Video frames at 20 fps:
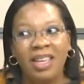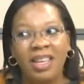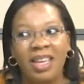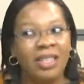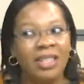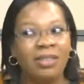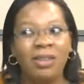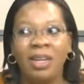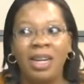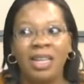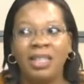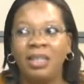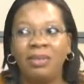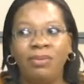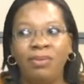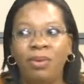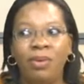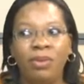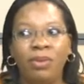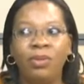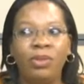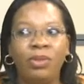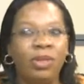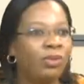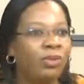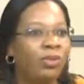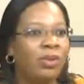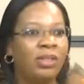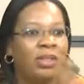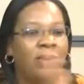It's not as if, oh, we
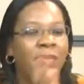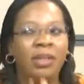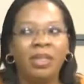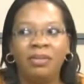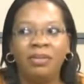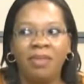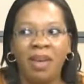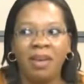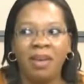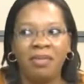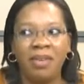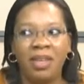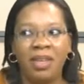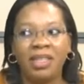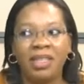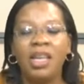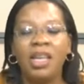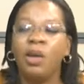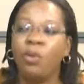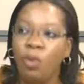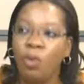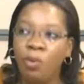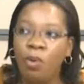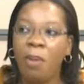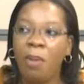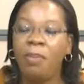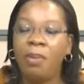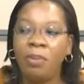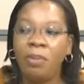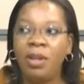just want somebody fine face. Mm. We
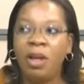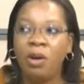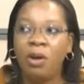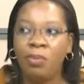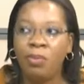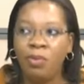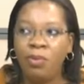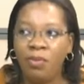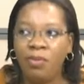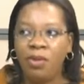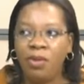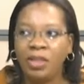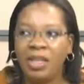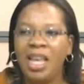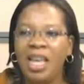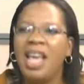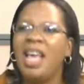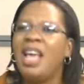want people that will pull votes.